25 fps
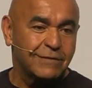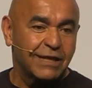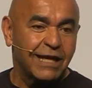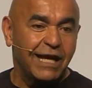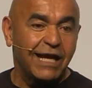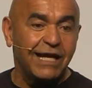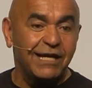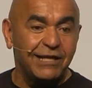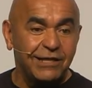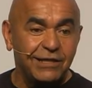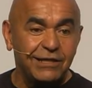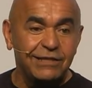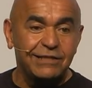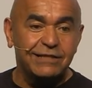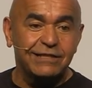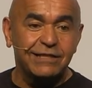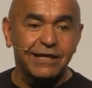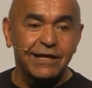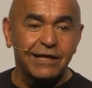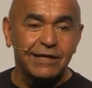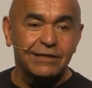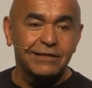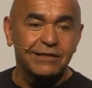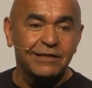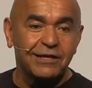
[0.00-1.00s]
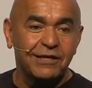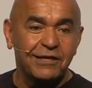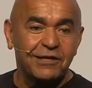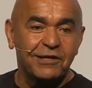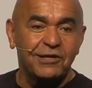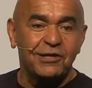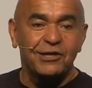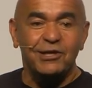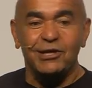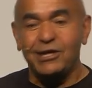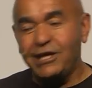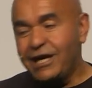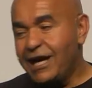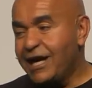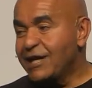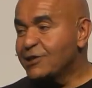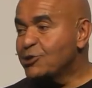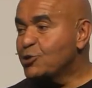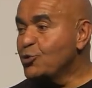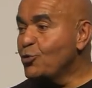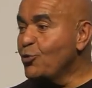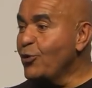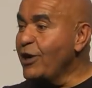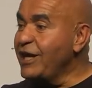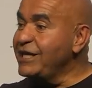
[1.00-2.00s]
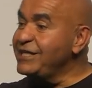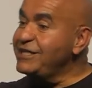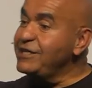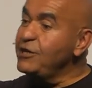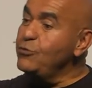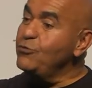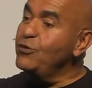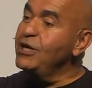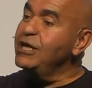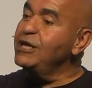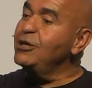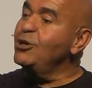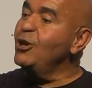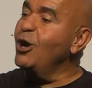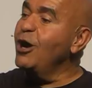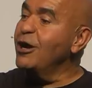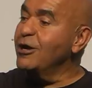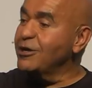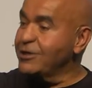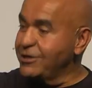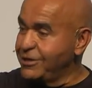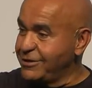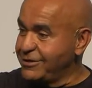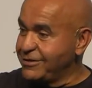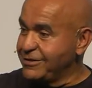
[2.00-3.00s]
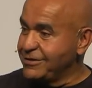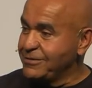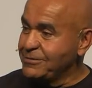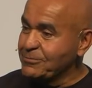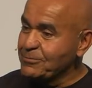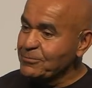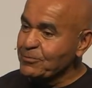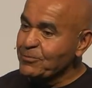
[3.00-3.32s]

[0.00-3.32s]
and he said he had to wait even longer.